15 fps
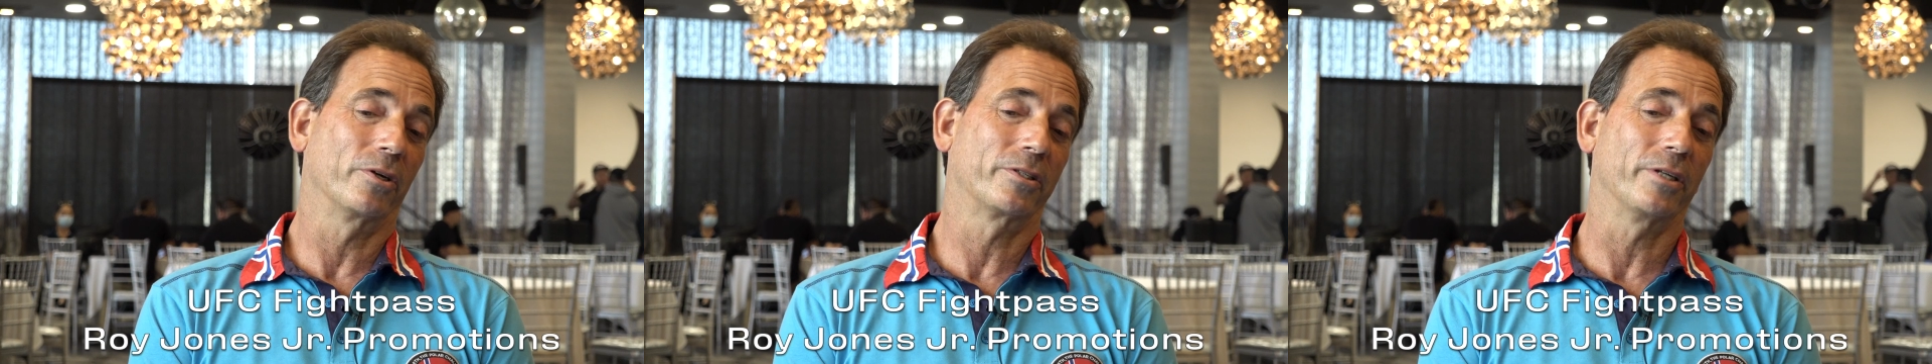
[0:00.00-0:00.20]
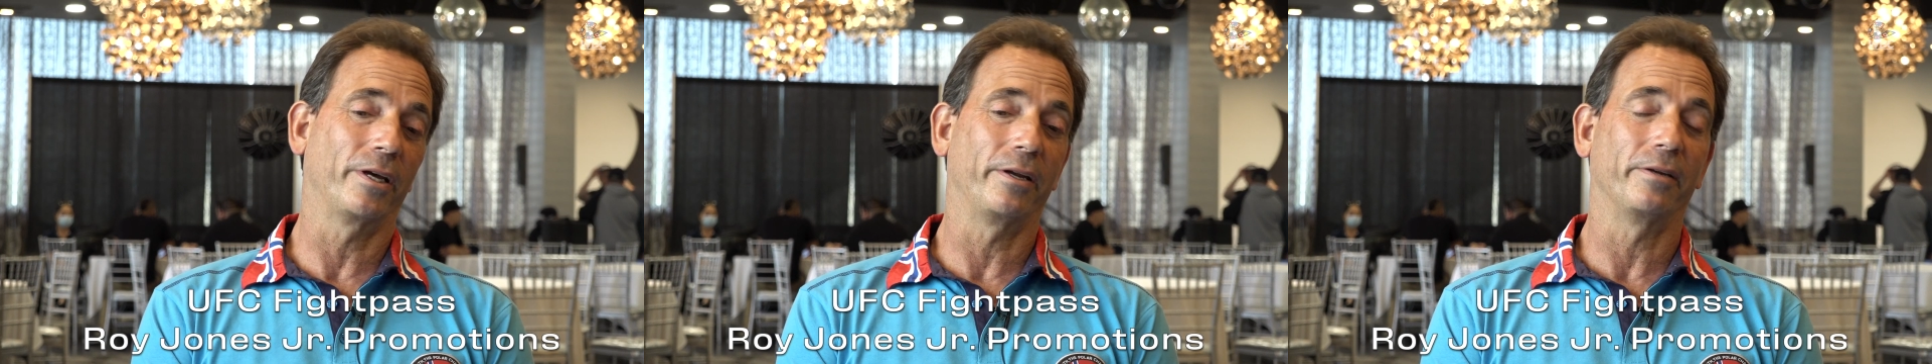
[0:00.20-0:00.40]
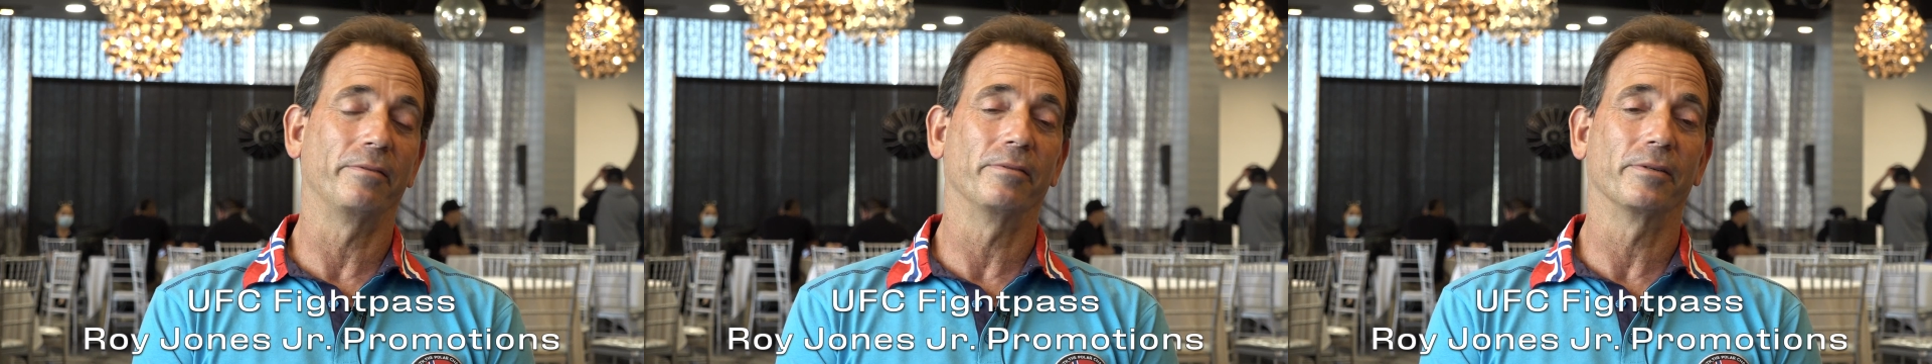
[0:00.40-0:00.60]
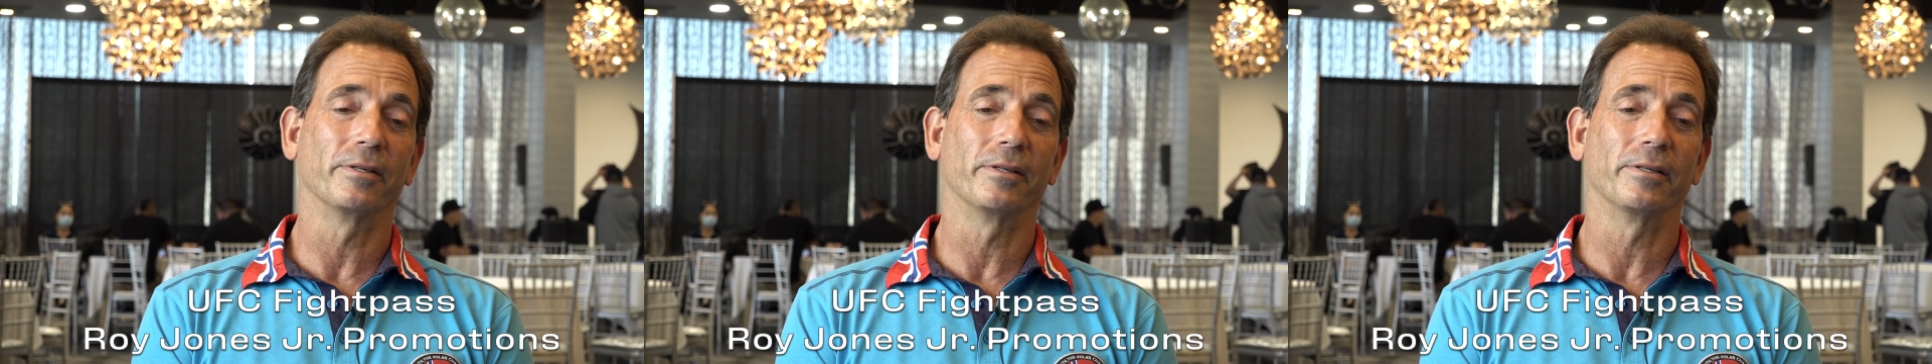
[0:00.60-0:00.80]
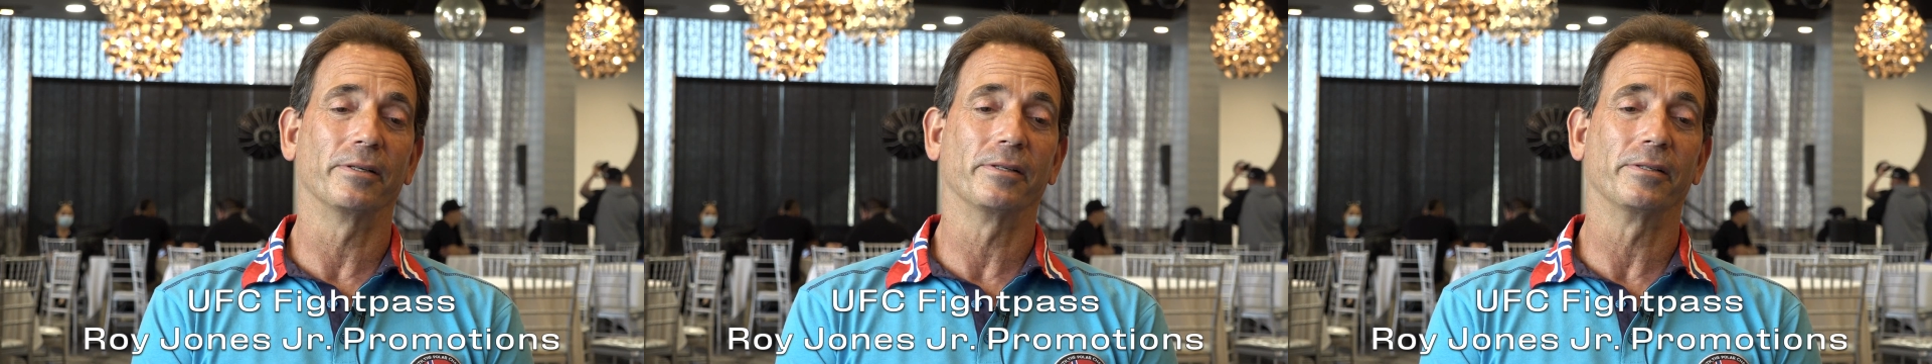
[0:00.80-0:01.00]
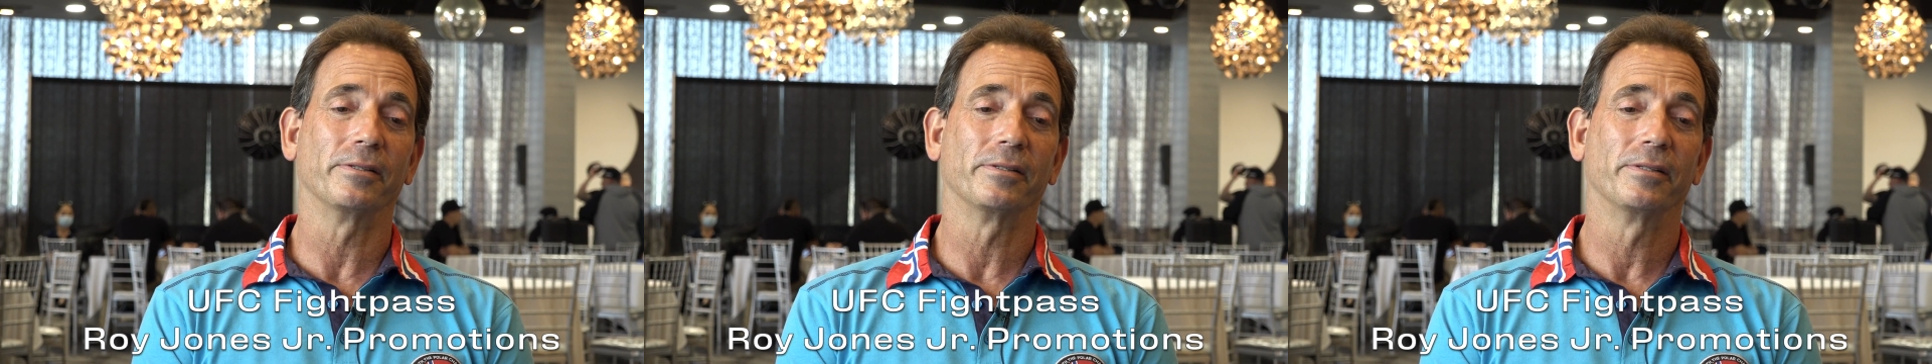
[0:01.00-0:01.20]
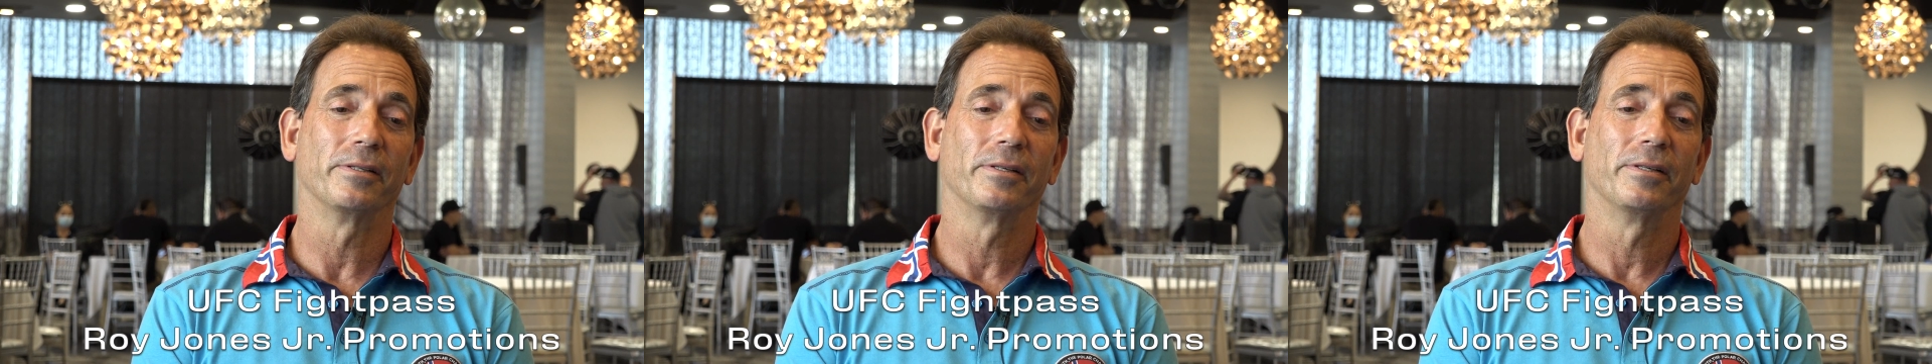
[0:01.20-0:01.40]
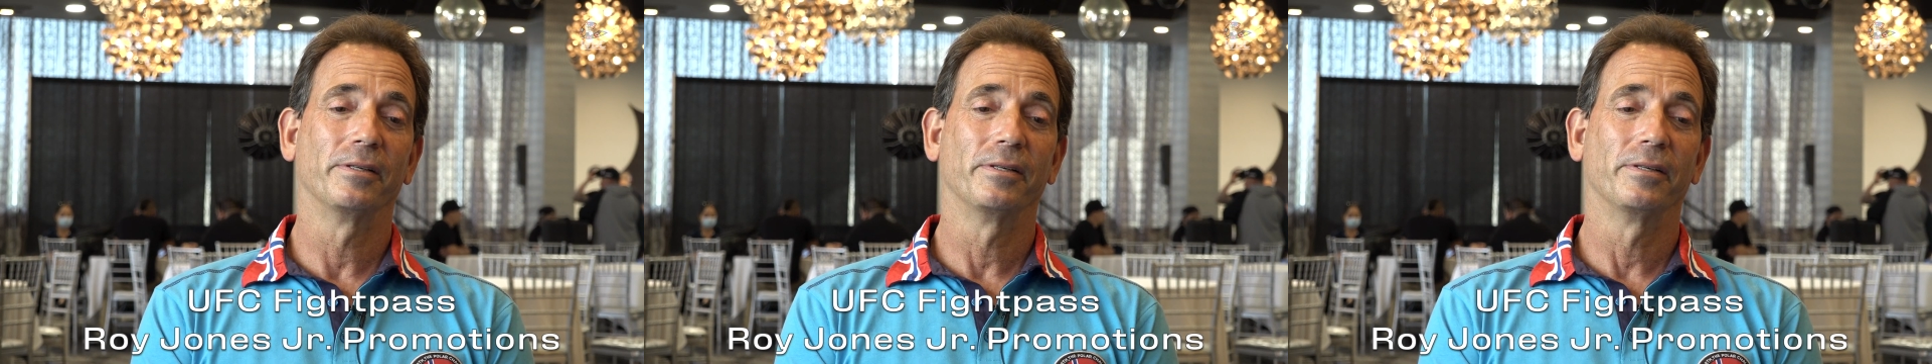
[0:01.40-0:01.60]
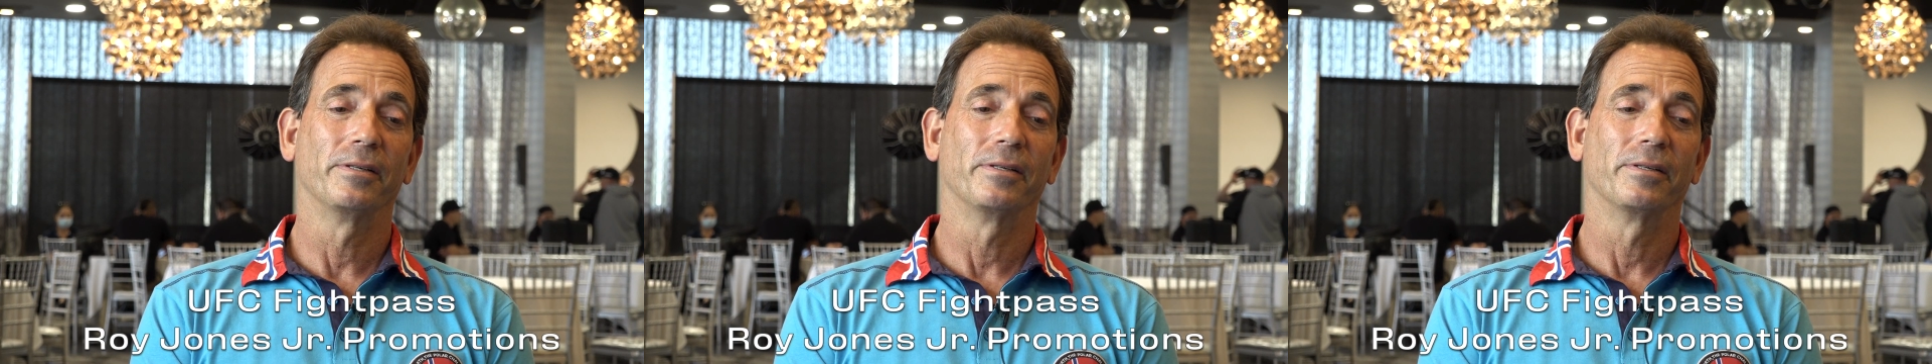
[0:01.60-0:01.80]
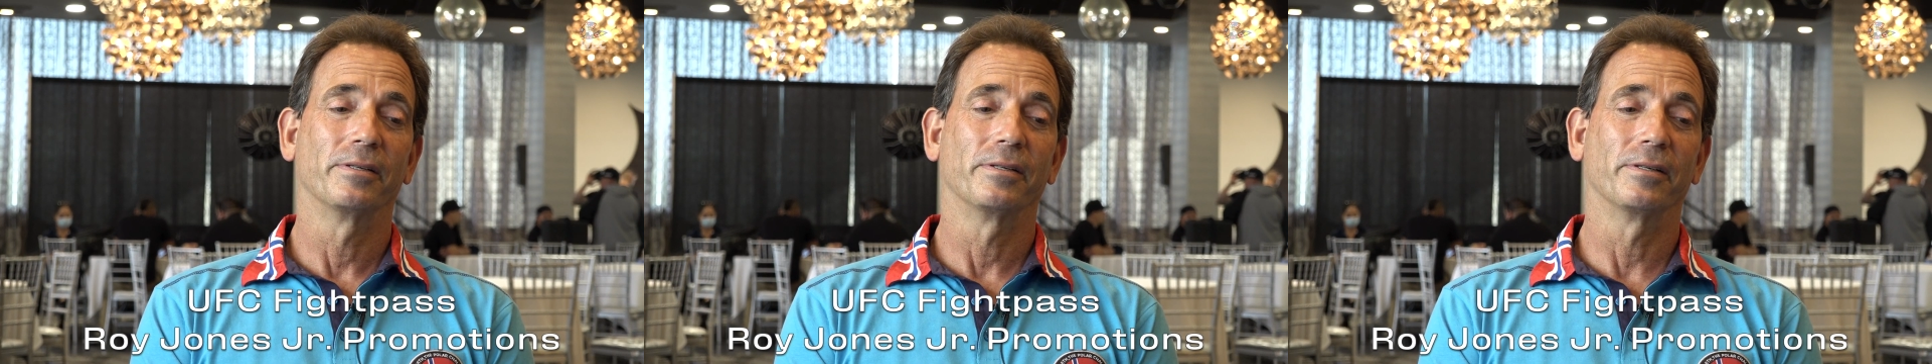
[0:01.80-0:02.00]
excited
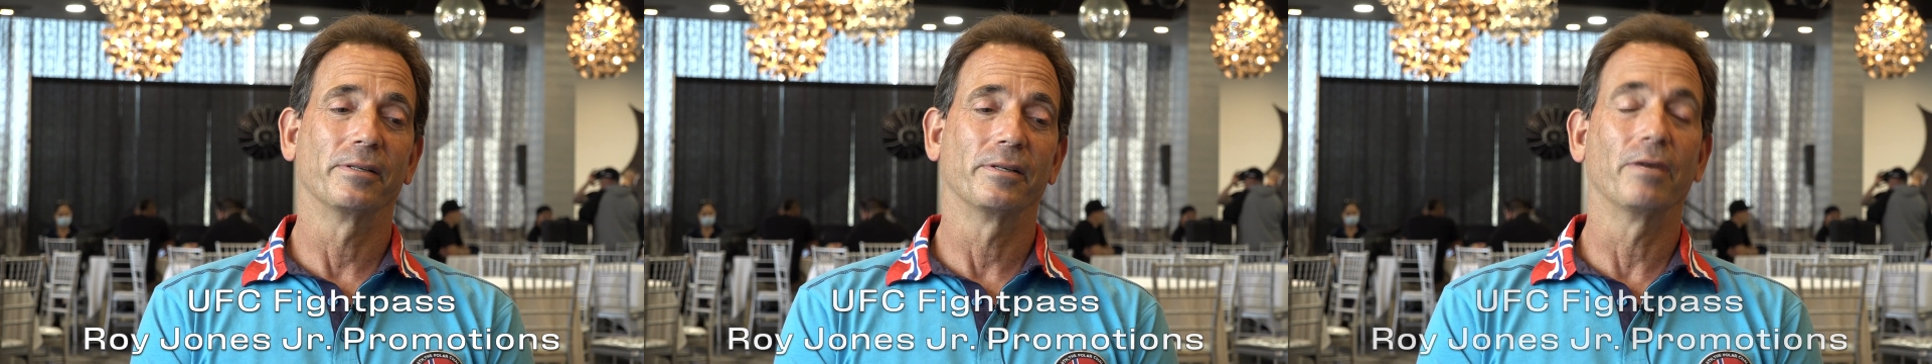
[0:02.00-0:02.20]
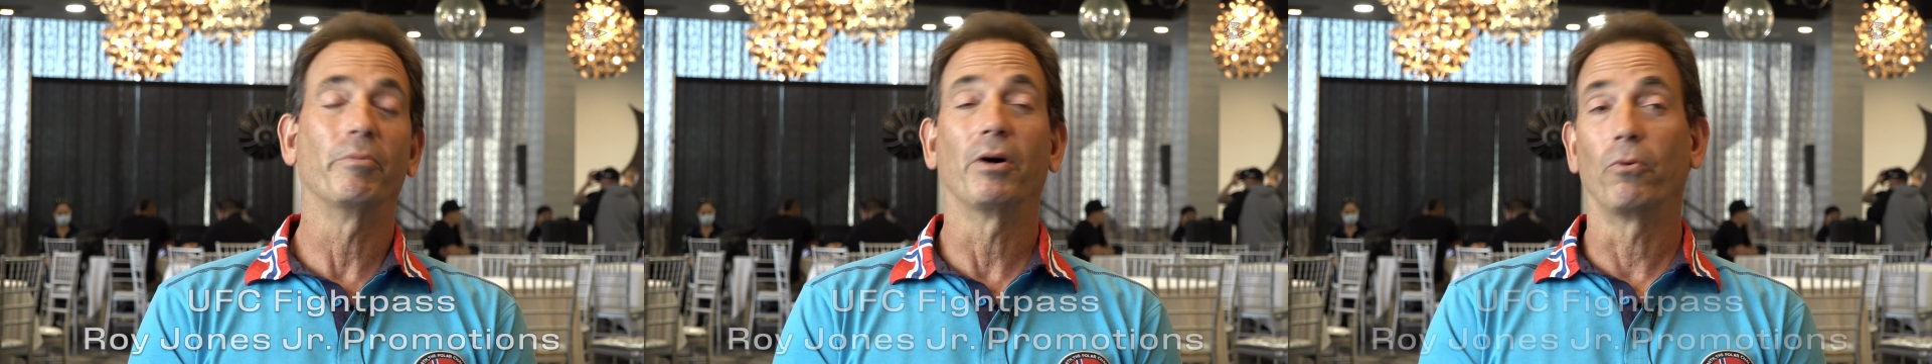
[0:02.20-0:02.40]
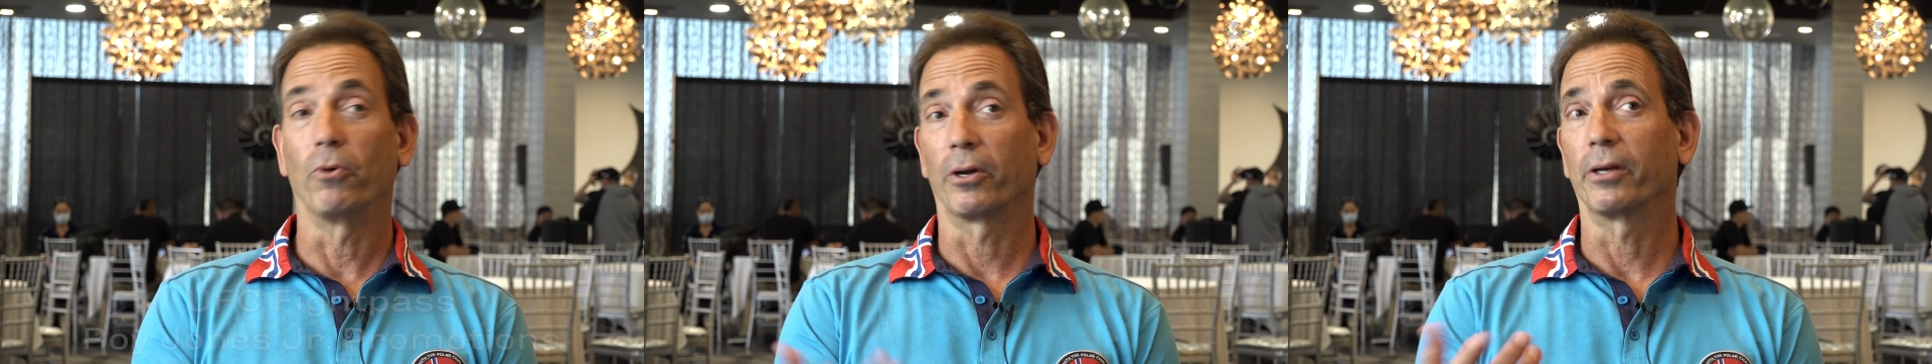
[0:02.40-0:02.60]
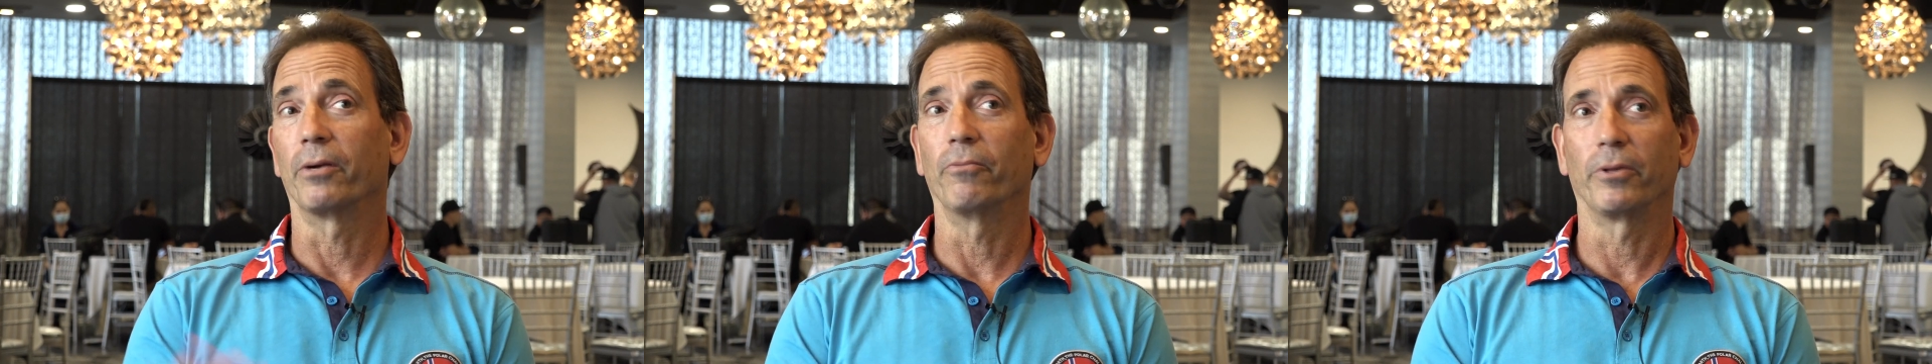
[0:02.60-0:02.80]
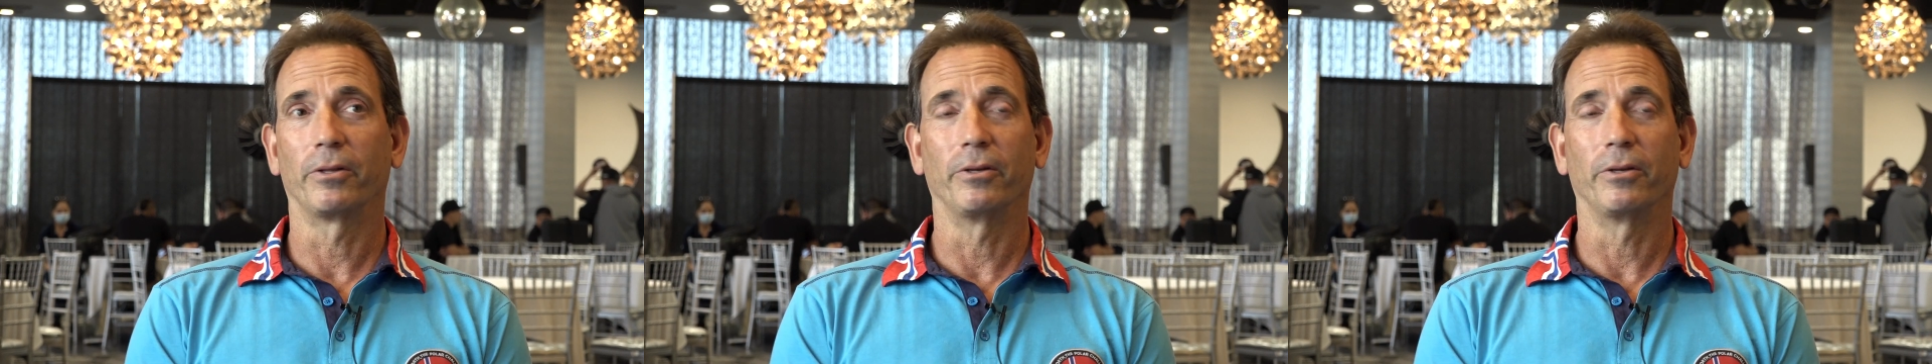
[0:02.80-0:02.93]
about working with